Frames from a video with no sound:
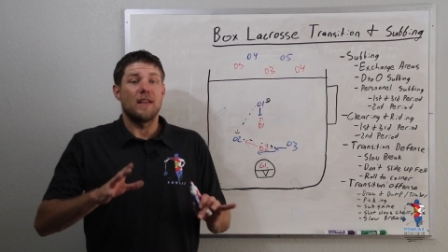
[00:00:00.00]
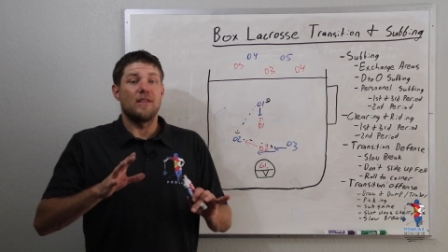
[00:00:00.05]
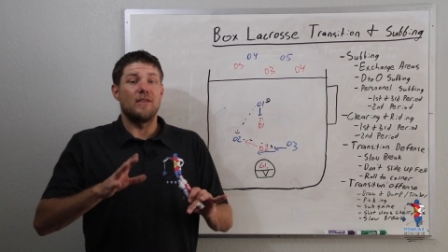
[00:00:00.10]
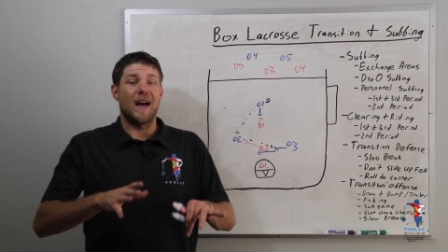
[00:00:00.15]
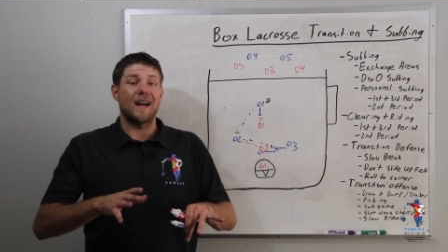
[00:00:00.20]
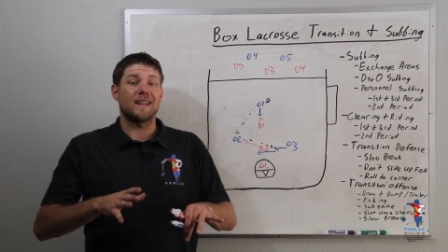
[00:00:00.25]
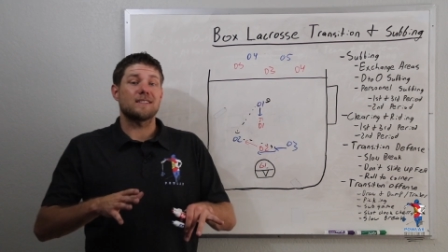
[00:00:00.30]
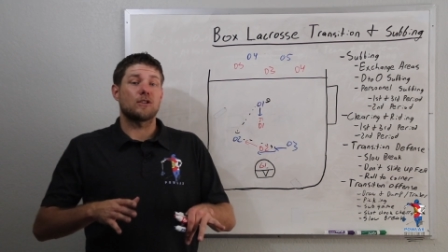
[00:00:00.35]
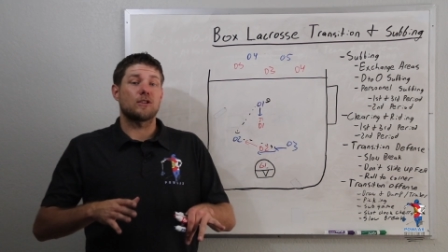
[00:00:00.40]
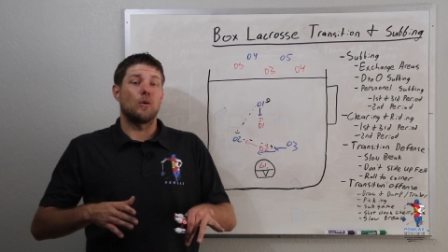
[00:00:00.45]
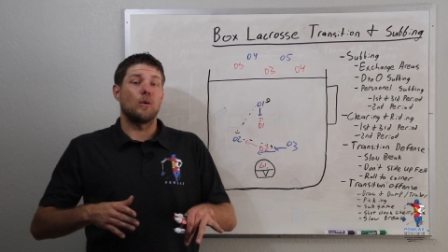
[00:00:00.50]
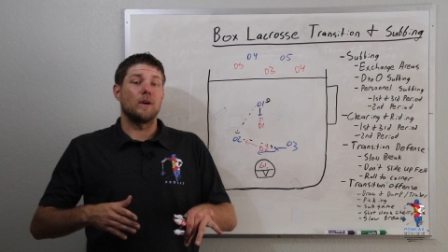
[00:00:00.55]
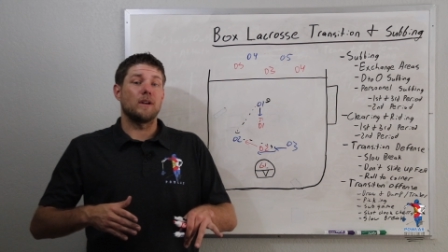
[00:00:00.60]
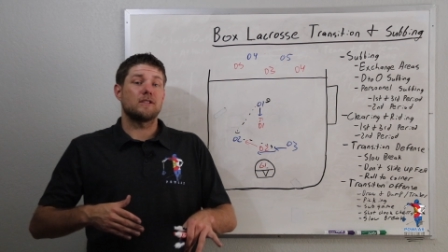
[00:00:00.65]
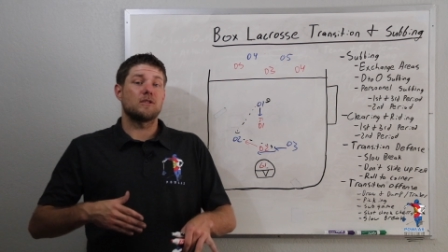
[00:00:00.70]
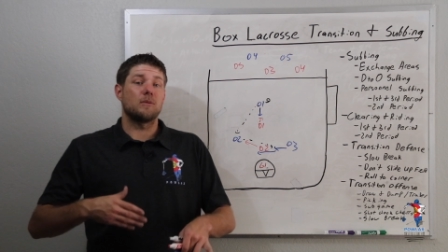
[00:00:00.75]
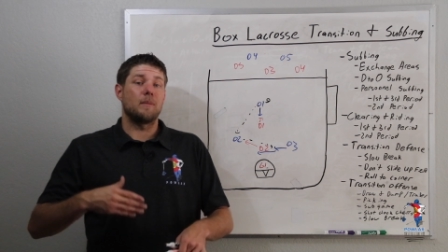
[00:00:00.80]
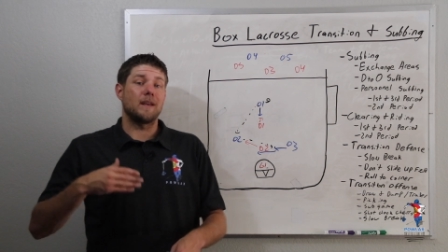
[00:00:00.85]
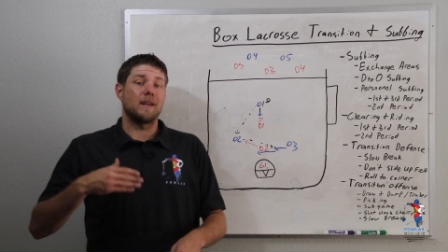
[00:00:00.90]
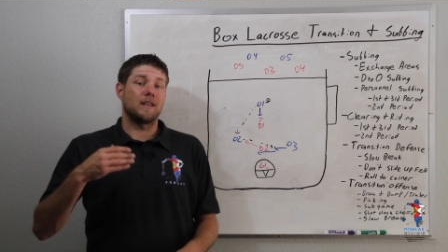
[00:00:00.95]
that's going
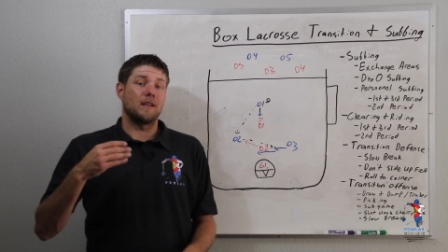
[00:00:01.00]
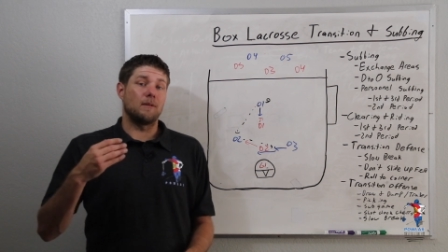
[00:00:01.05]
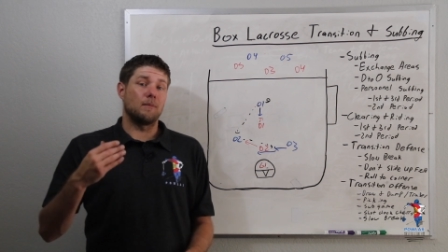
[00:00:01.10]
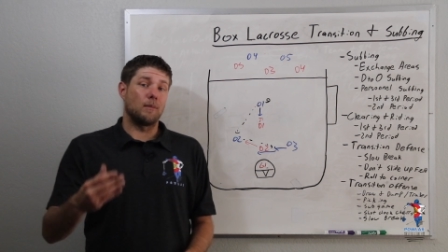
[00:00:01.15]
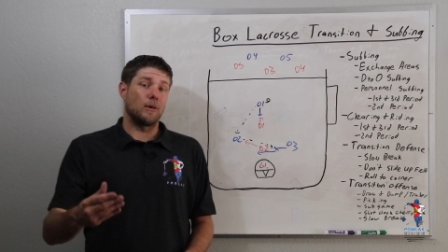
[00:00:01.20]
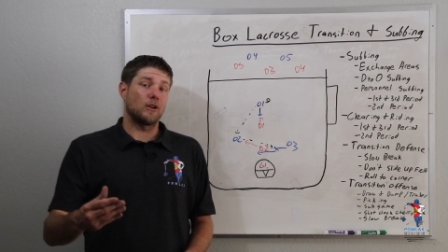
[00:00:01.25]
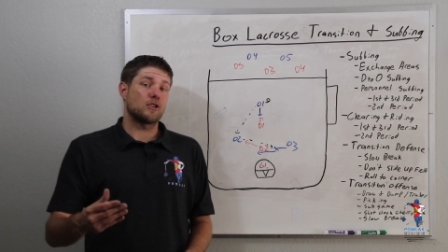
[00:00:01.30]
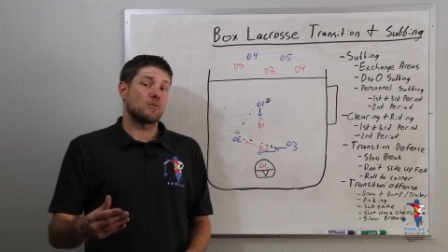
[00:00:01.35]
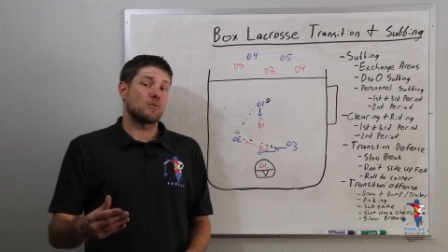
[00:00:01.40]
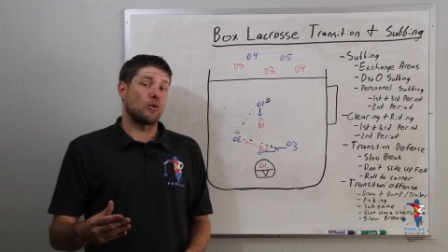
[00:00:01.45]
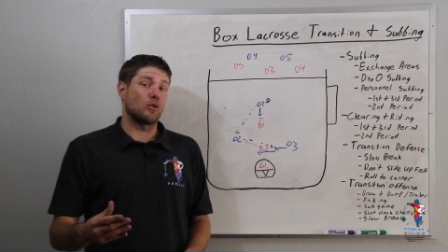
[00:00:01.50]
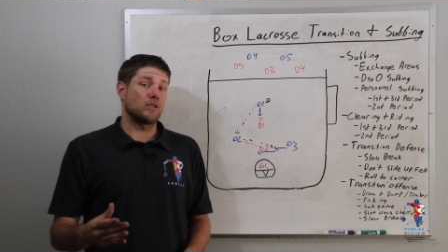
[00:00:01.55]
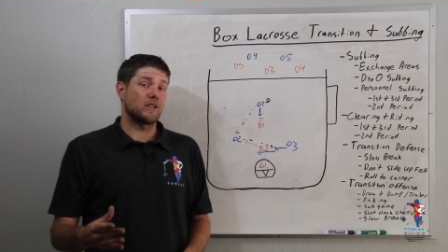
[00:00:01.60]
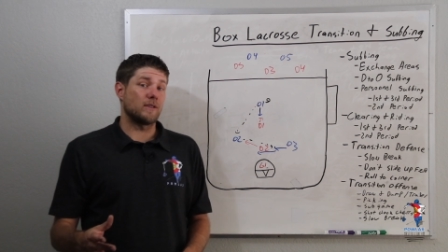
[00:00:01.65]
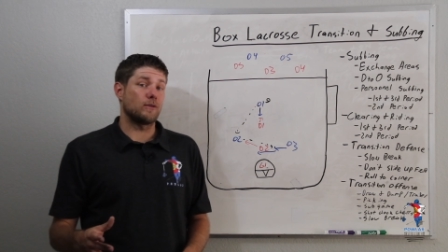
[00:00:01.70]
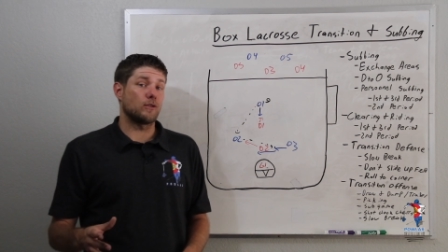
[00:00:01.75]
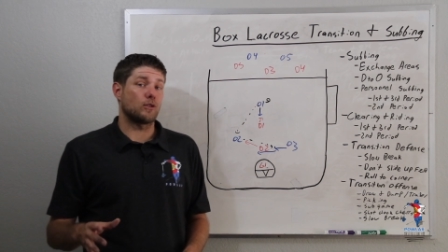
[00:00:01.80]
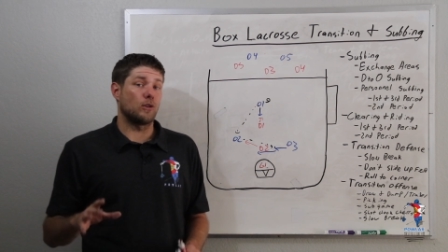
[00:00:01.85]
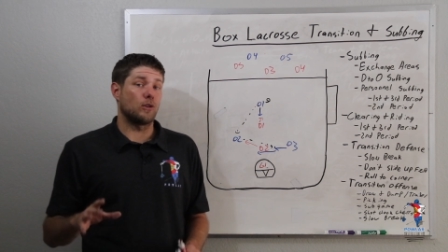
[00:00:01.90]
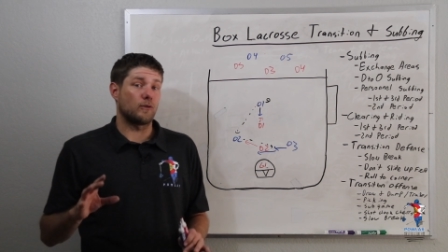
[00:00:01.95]
to make it much more
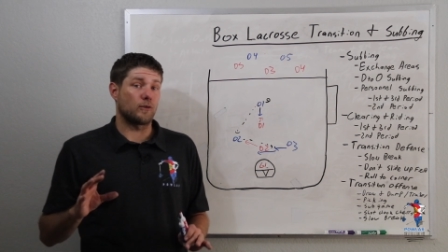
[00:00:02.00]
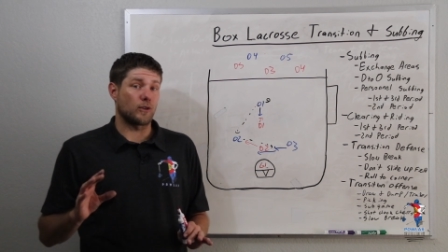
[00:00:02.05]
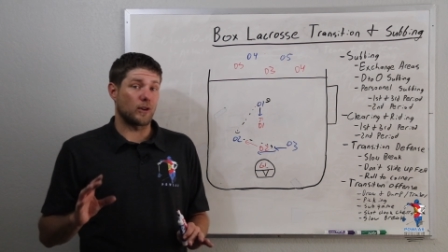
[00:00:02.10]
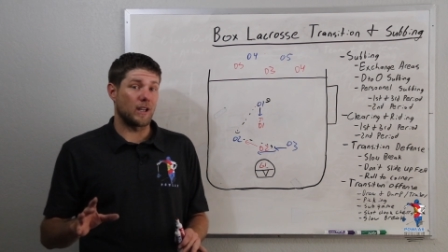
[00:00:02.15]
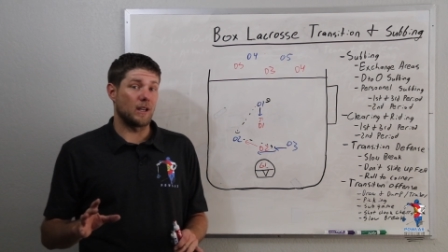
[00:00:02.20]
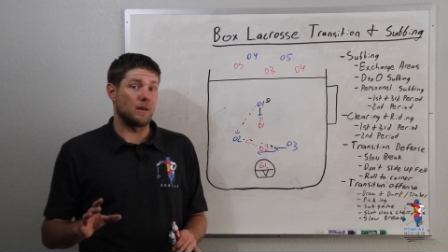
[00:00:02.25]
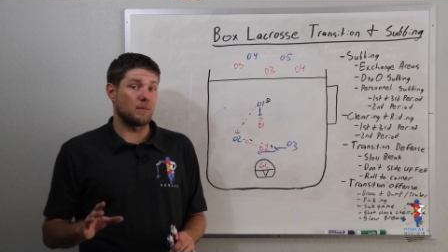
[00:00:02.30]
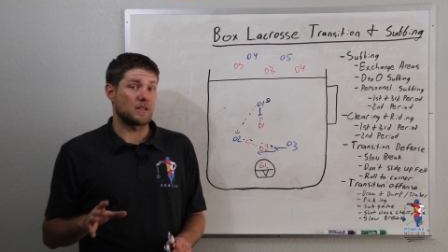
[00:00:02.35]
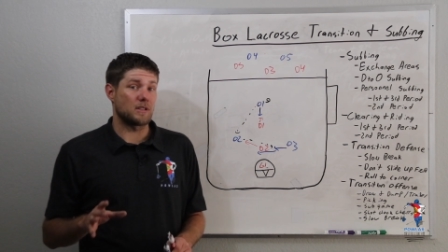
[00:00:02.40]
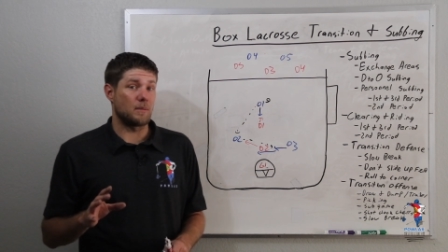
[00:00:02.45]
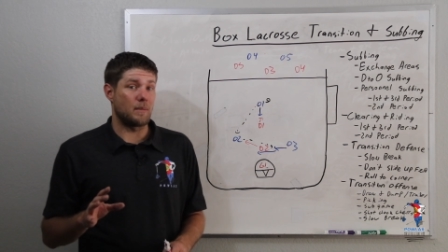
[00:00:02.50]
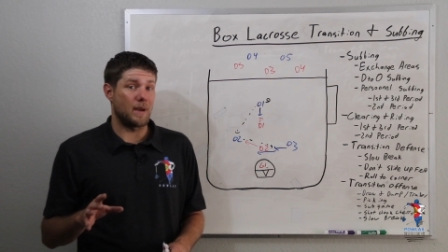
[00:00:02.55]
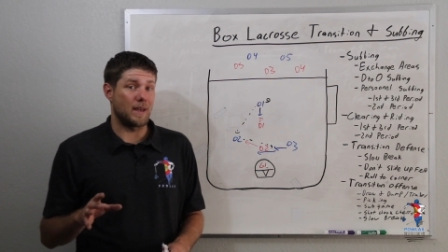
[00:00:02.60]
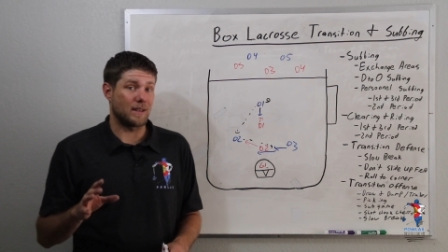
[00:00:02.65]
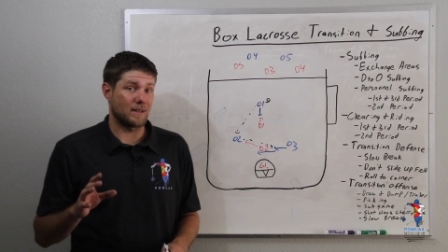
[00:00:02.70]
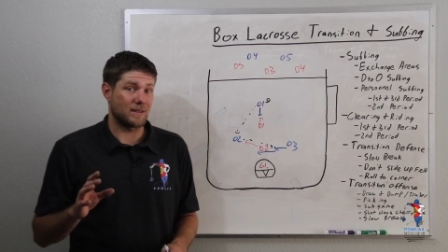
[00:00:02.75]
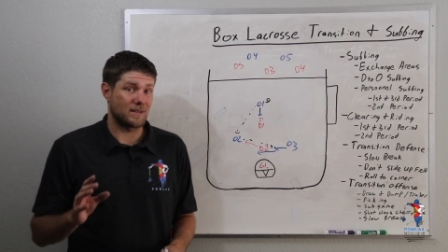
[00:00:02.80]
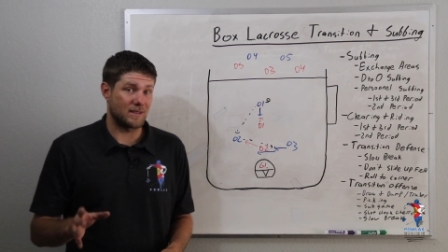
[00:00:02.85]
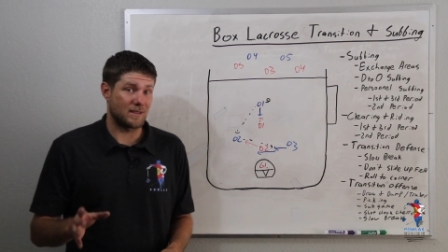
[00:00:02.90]
difficult for him to make a